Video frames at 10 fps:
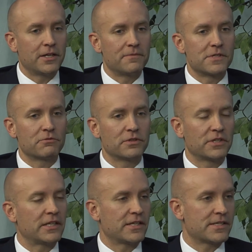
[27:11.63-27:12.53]
So we're
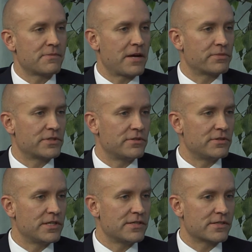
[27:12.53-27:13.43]
looking at some
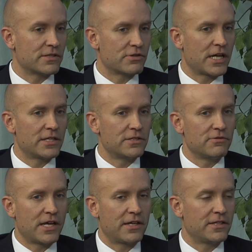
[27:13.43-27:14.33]
opportunities to try to do
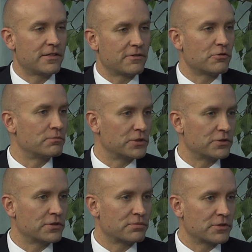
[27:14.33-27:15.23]
that in a
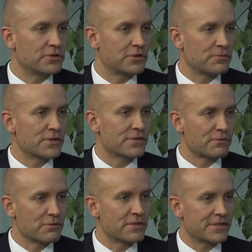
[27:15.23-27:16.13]
homegrown approach almost,
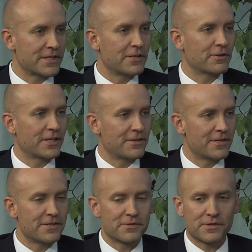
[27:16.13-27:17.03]
where we say, okay,
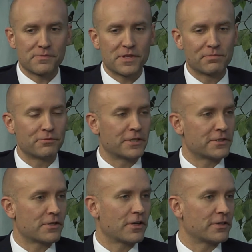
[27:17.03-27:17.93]
these are some people we
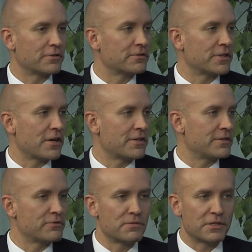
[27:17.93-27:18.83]
could target early on
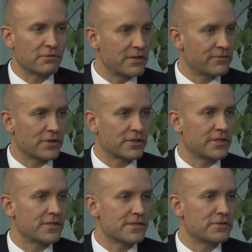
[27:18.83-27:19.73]
that would be great for our
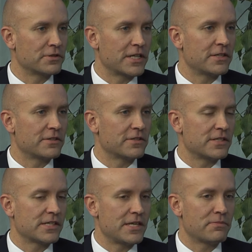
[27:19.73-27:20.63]
kids and great
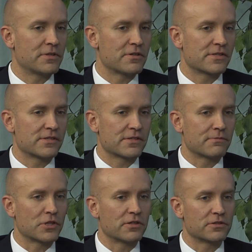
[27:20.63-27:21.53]
to keep in our system
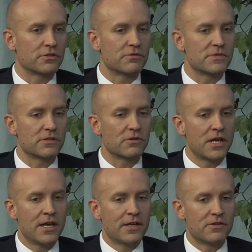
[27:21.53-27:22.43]
long term. So
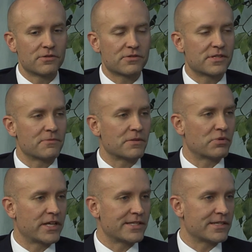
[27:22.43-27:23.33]
those are some of the
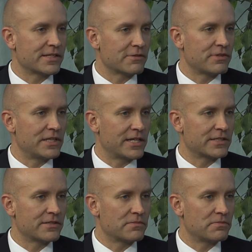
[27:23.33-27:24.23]
plans I think we'd
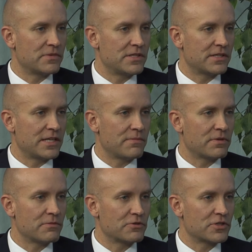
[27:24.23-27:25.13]
like to keep
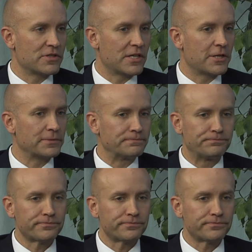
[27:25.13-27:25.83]
in motion there.